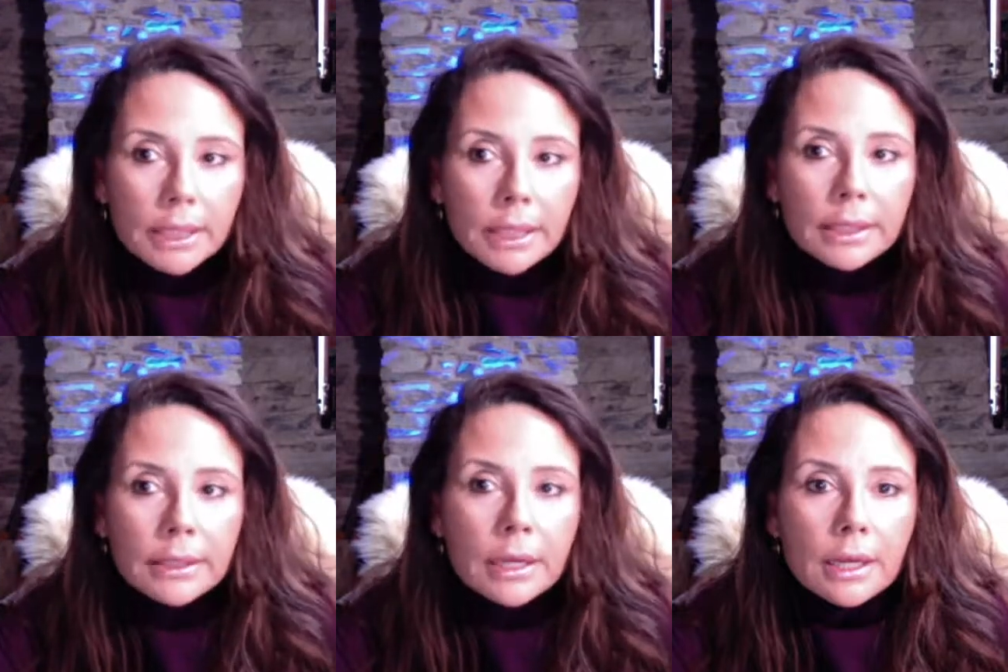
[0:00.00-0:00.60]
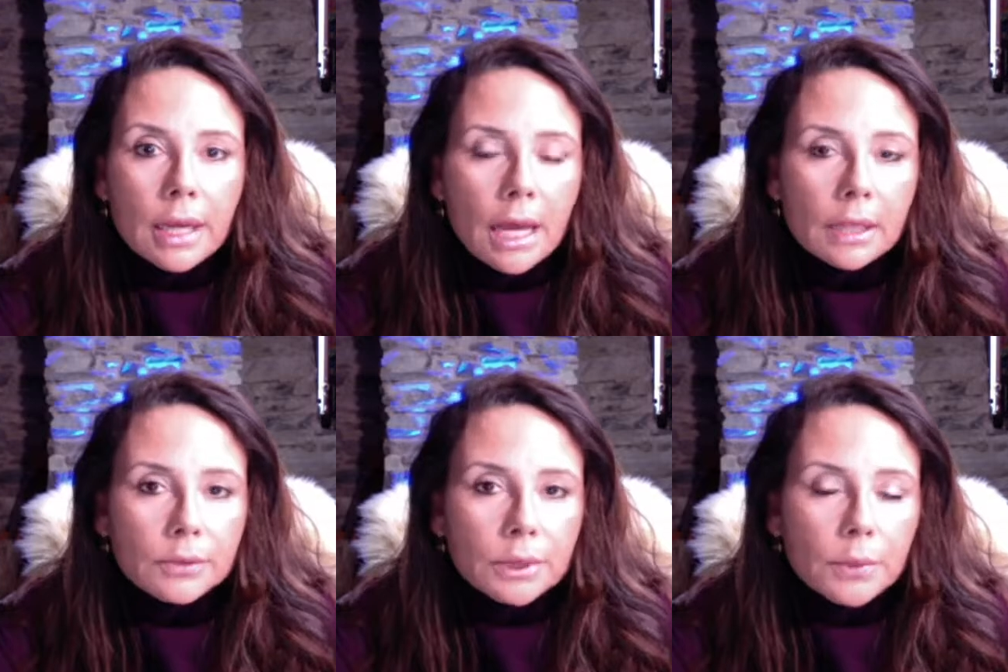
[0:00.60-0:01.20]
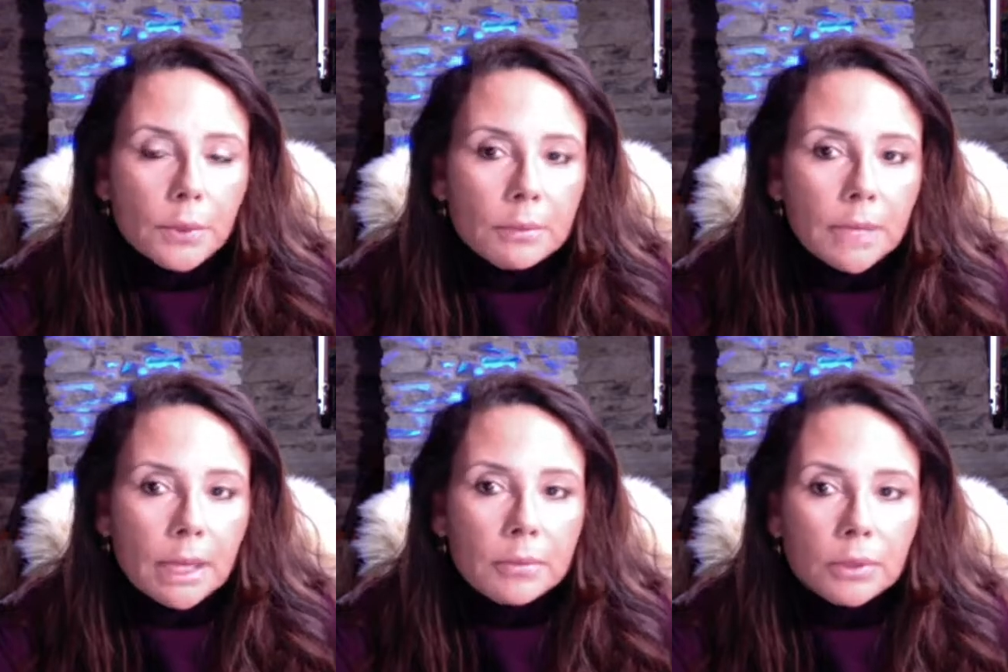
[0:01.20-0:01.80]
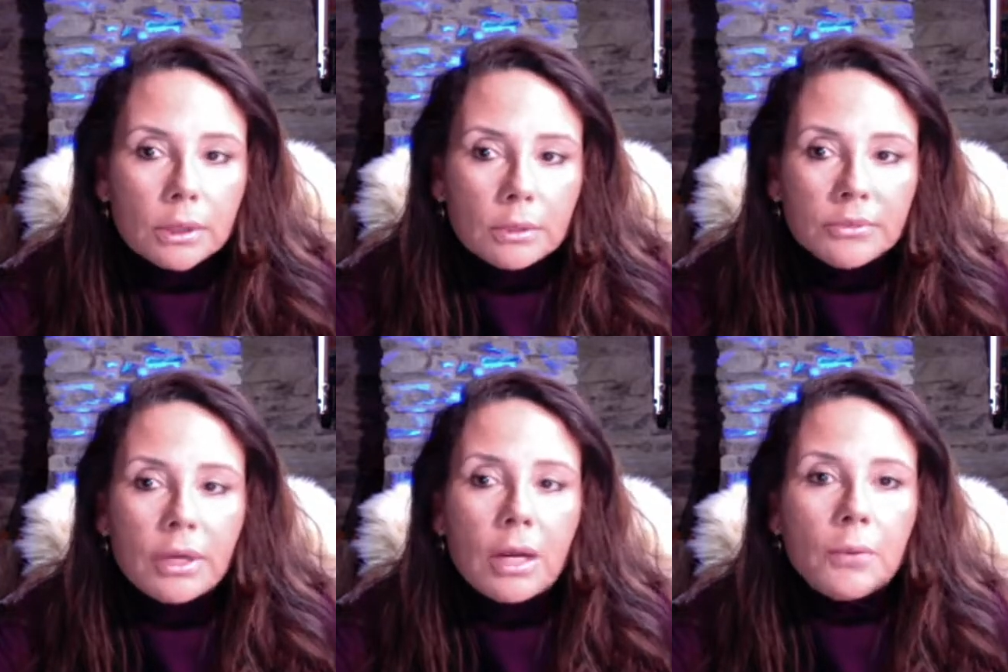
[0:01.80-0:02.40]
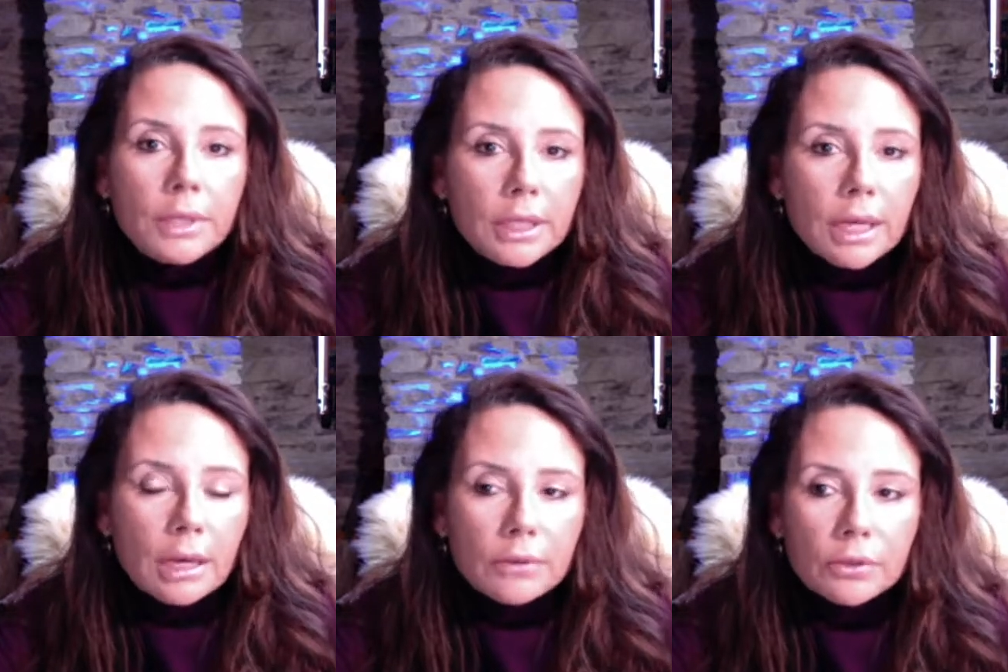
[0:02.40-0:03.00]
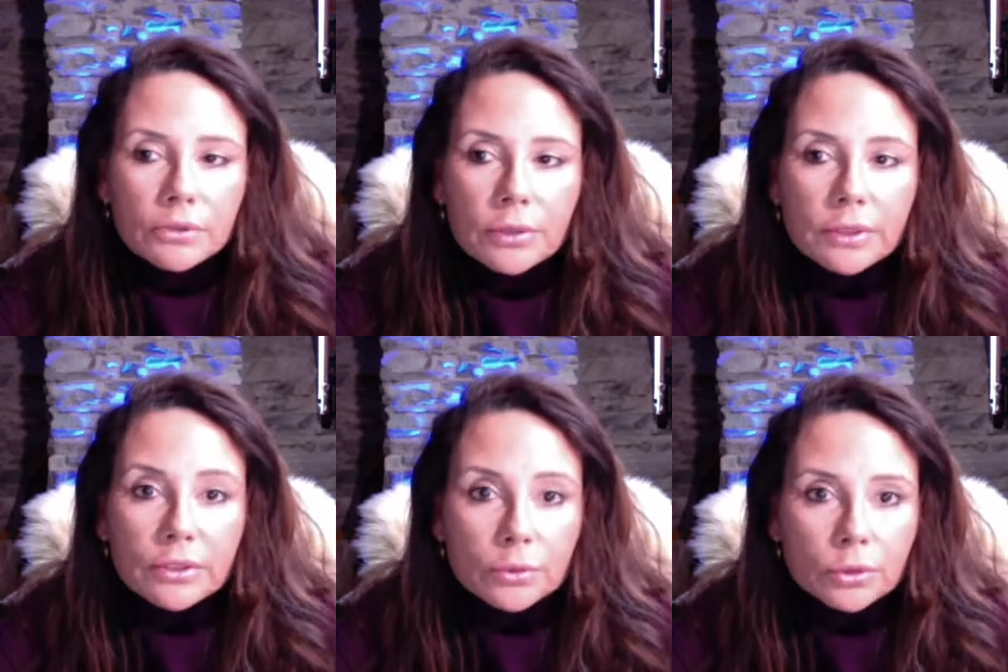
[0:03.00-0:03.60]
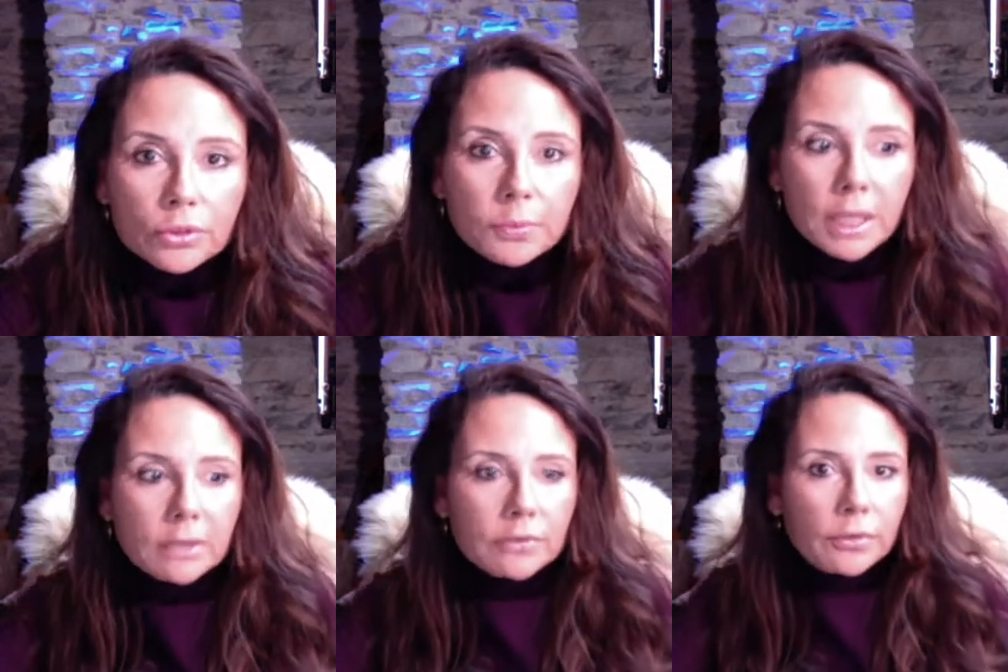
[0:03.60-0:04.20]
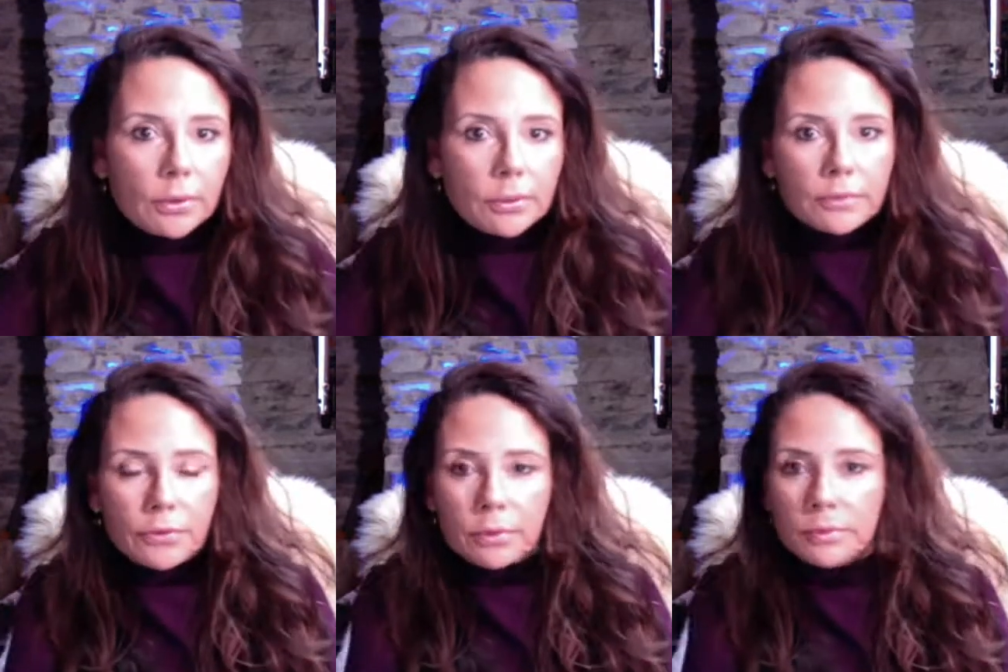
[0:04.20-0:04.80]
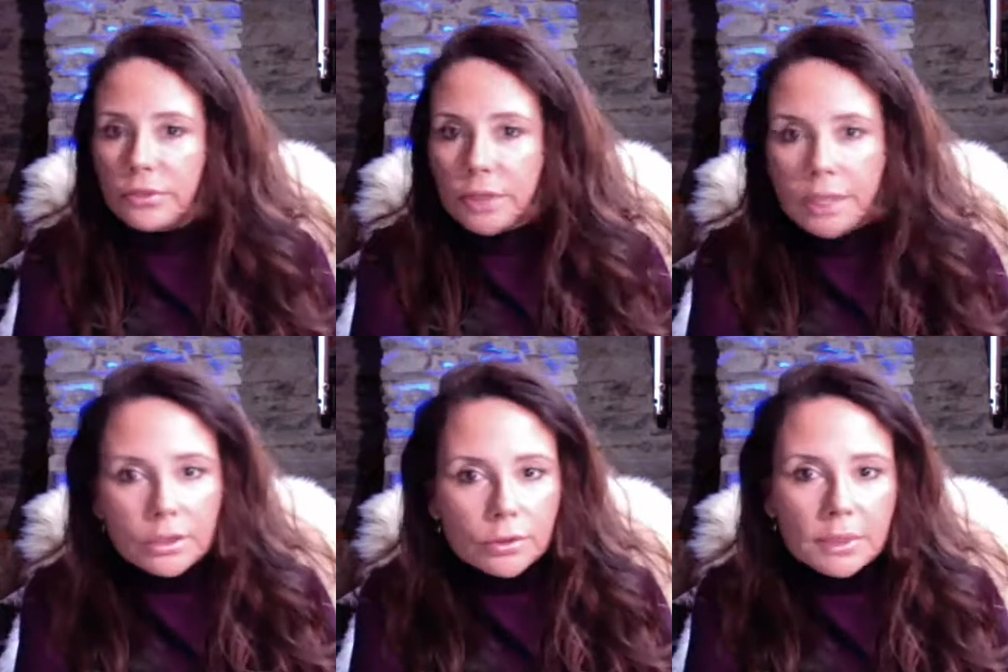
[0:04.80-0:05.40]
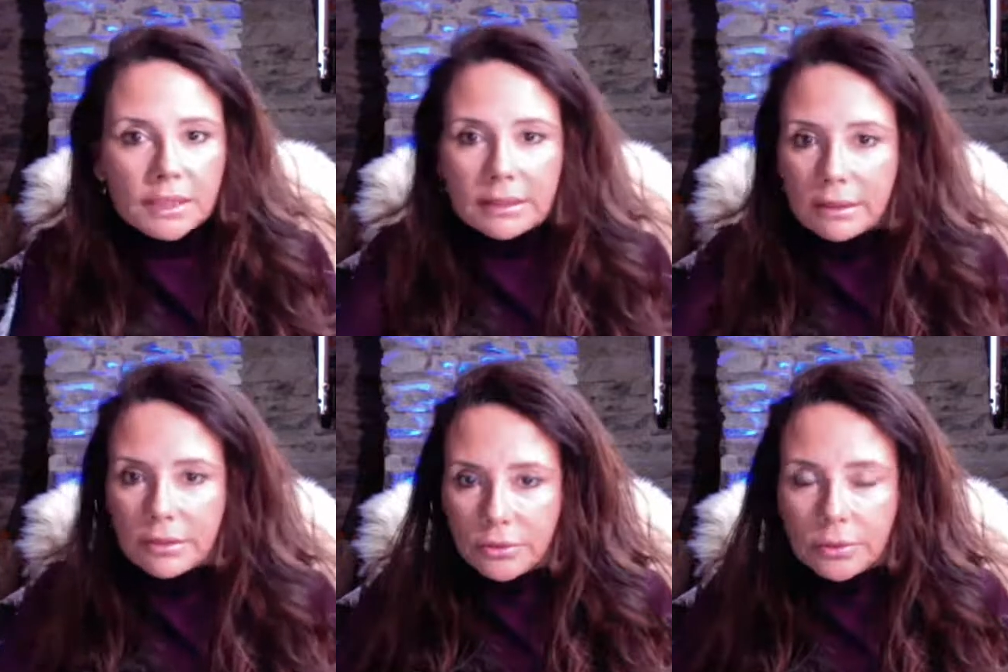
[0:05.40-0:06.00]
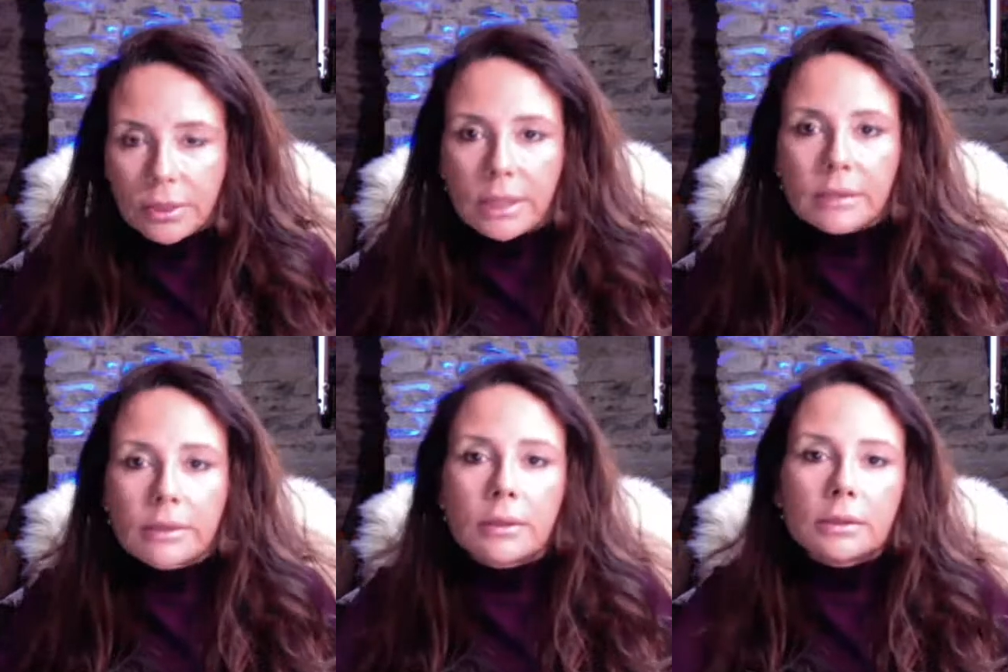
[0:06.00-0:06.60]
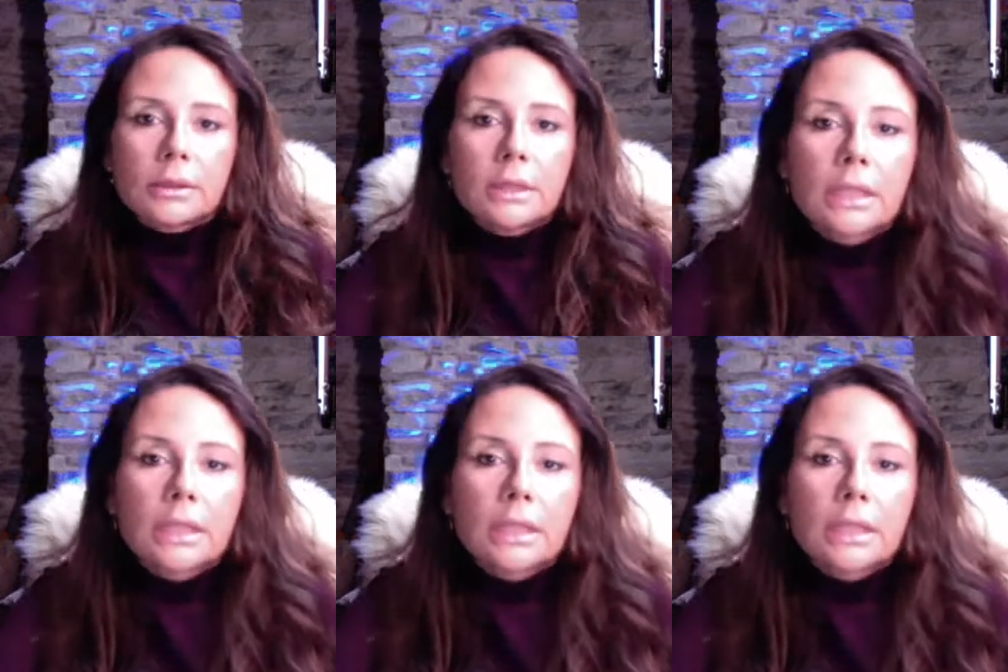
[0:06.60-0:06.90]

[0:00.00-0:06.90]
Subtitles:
And actually, when my book comes out, we're gonna have also a resource page from starting your business to later on.